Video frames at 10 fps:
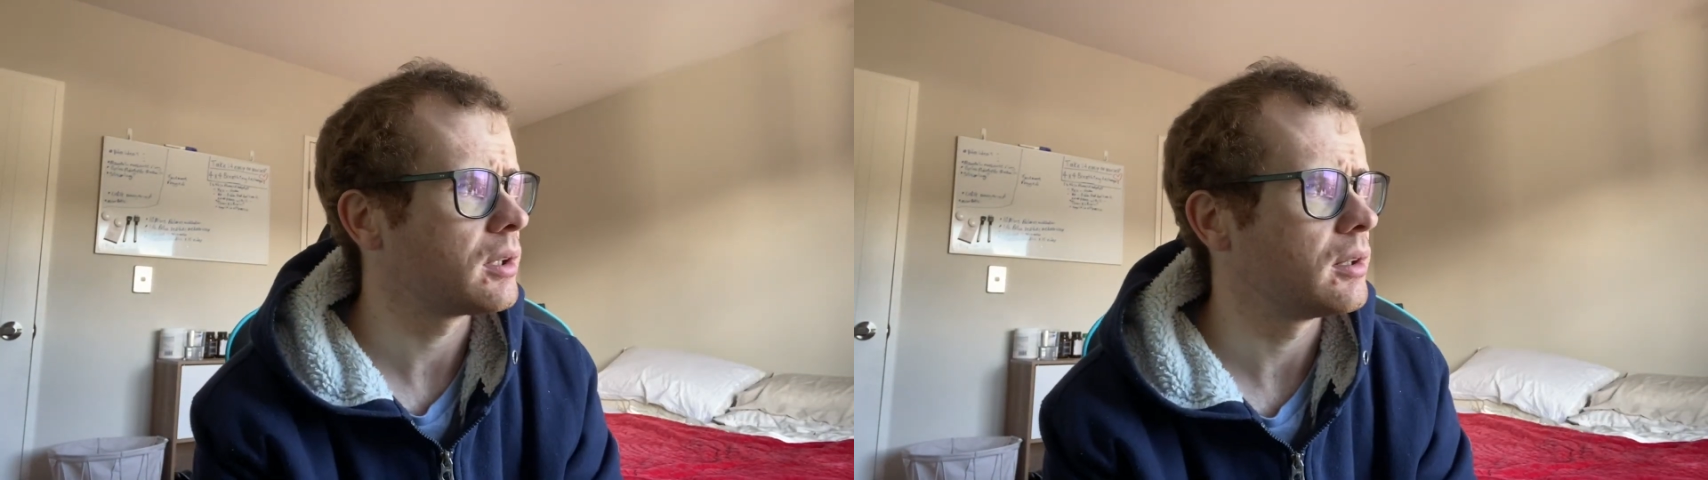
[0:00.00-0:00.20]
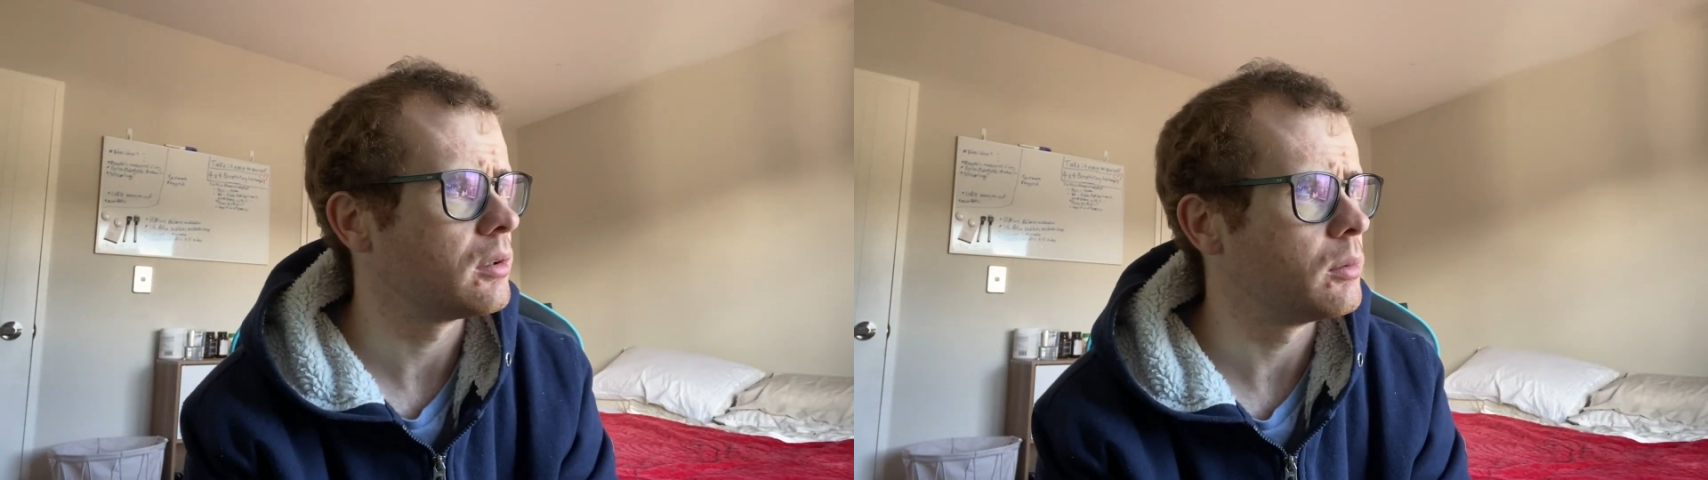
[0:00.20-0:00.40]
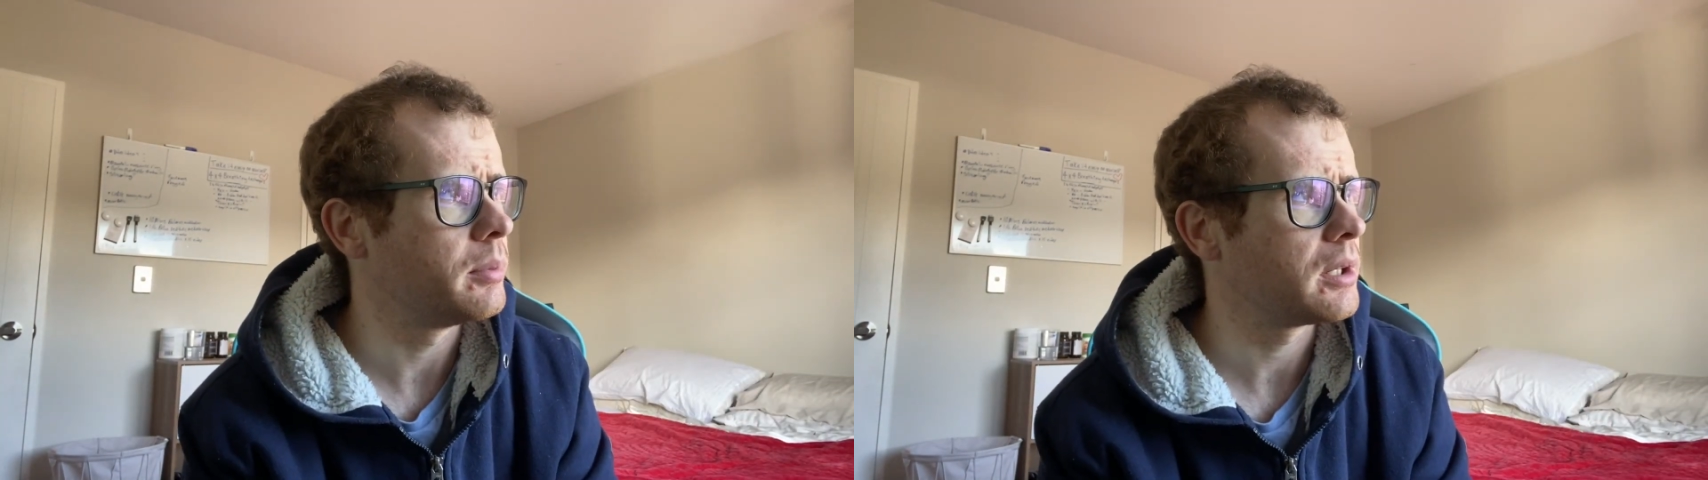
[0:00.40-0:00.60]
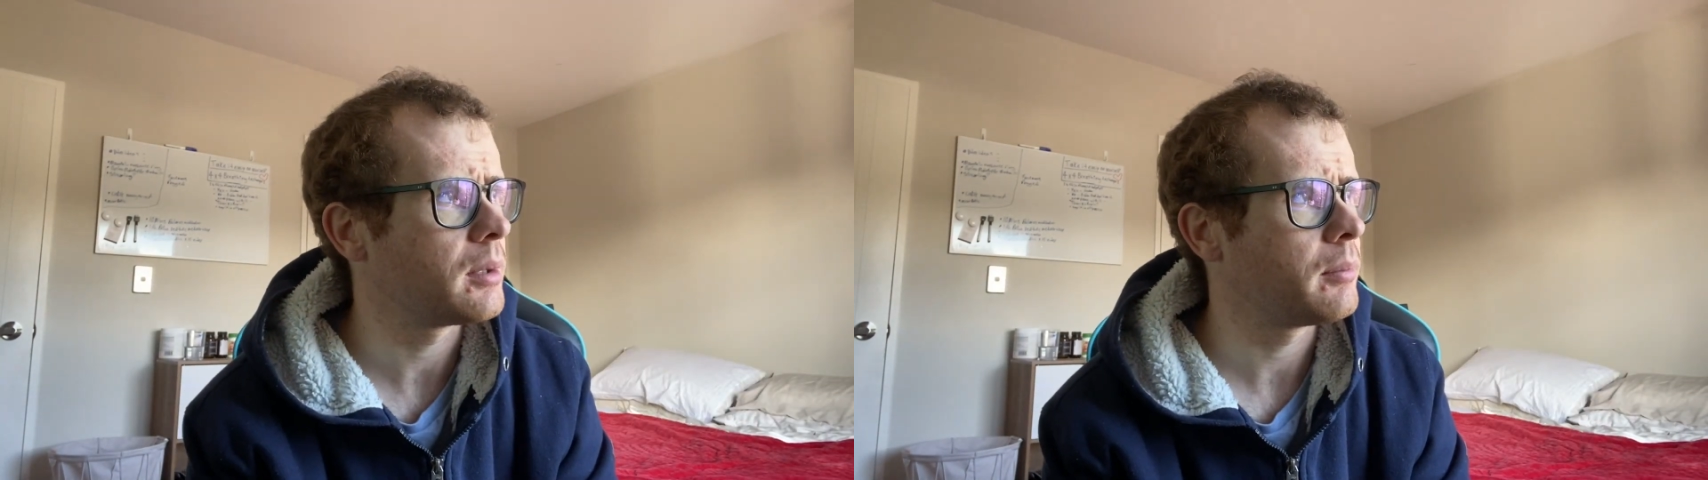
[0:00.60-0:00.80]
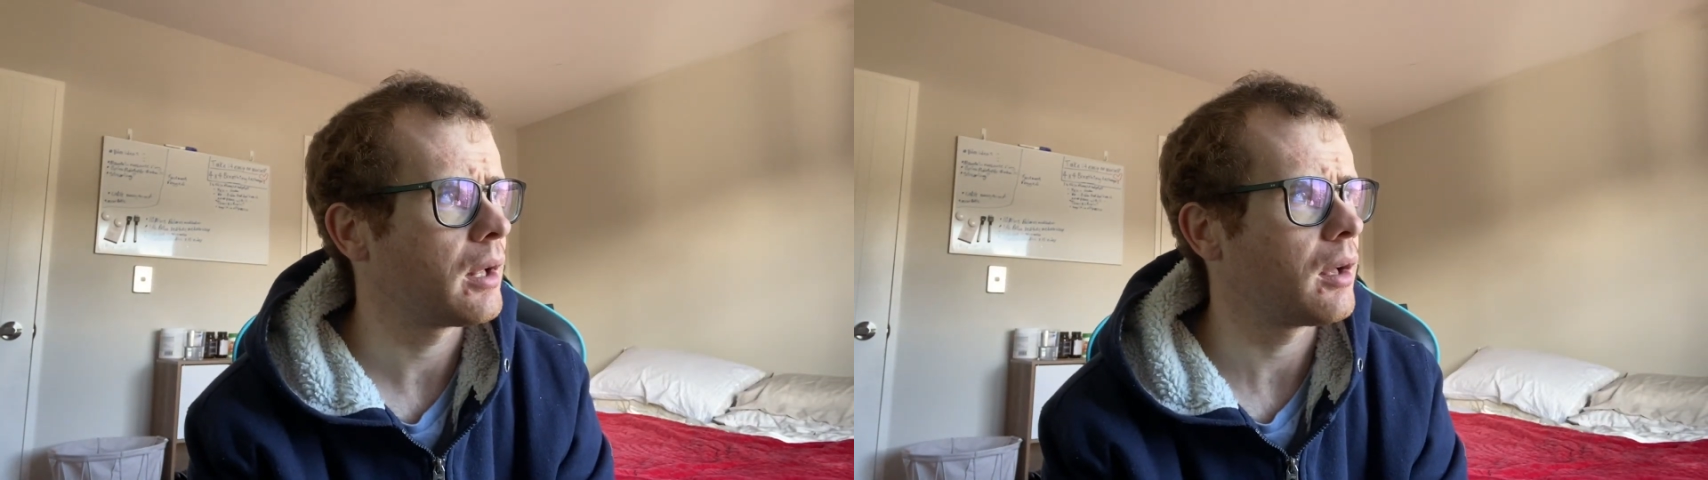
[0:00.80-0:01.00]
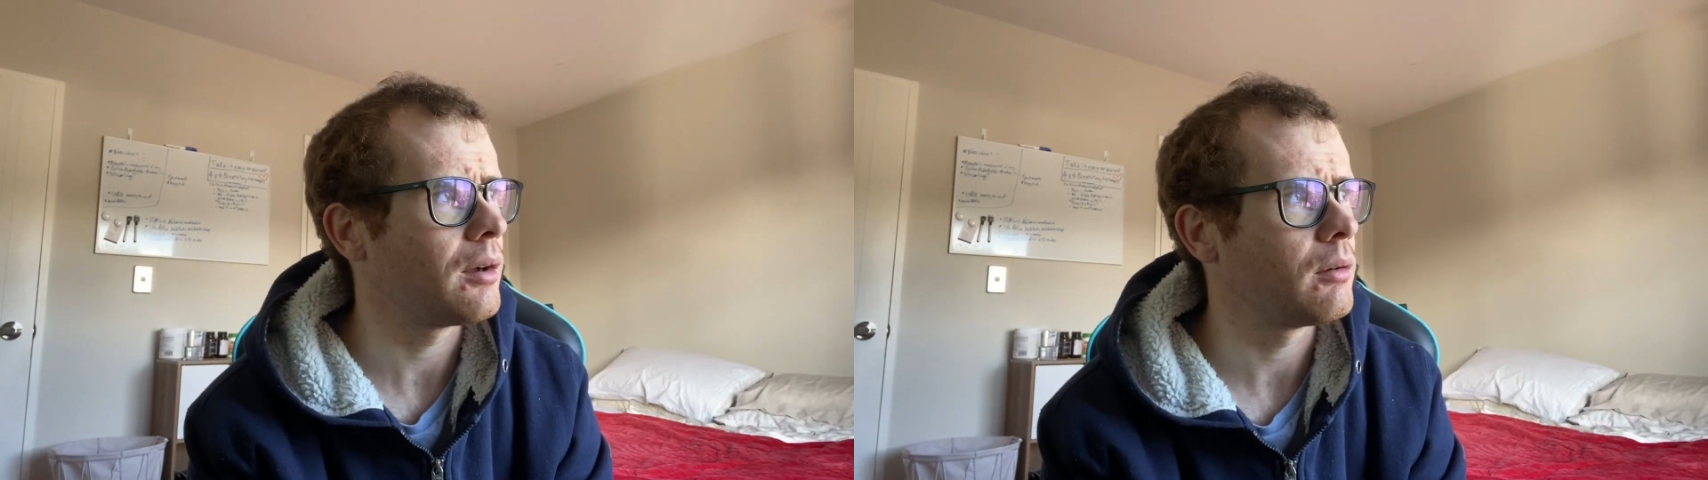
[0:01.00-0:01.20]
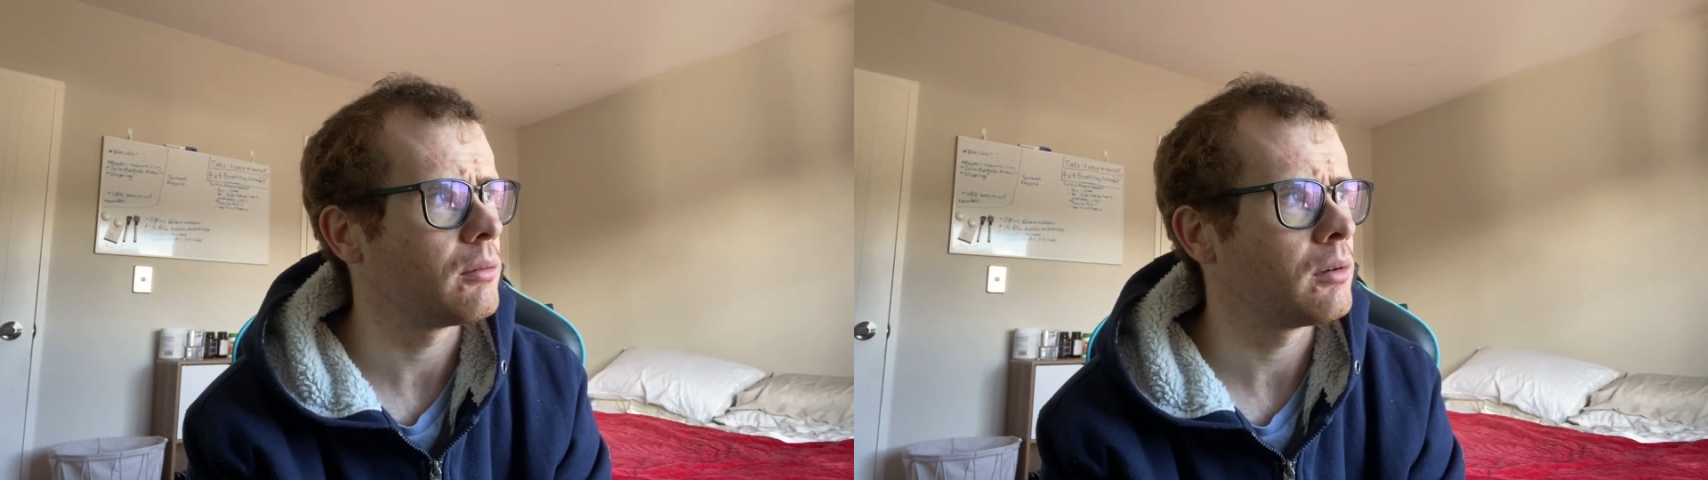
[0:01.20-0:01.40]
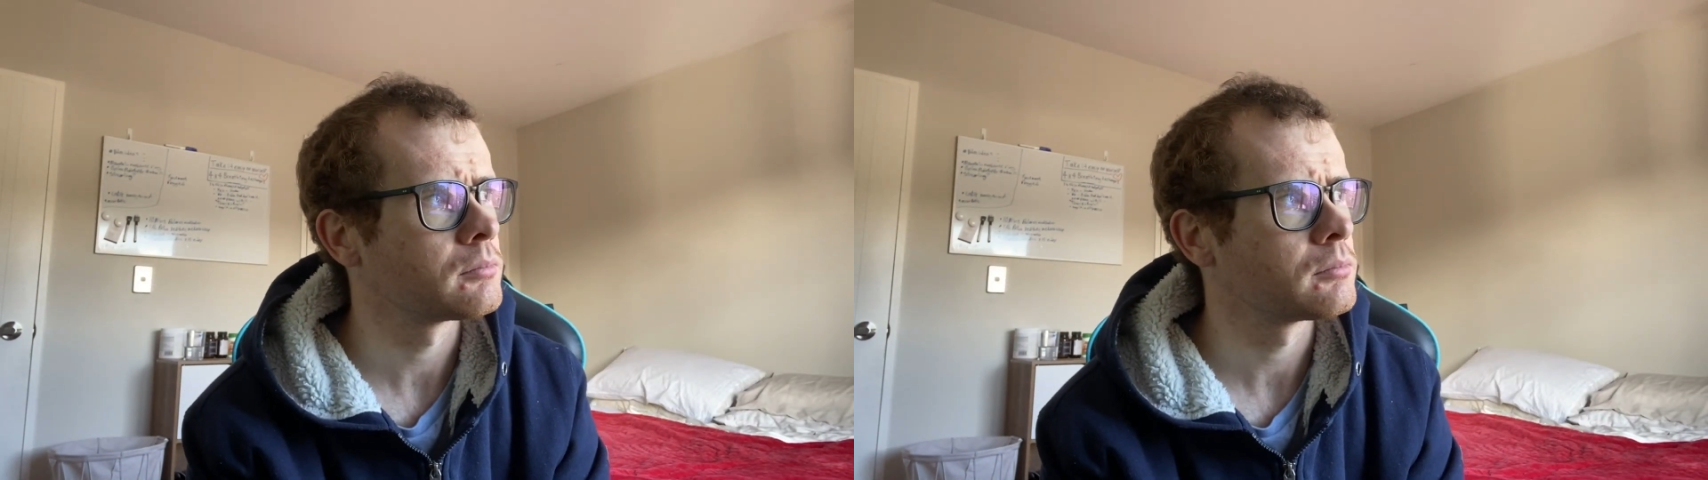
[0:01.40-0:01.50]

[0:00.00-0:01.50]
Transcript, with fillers: little bit about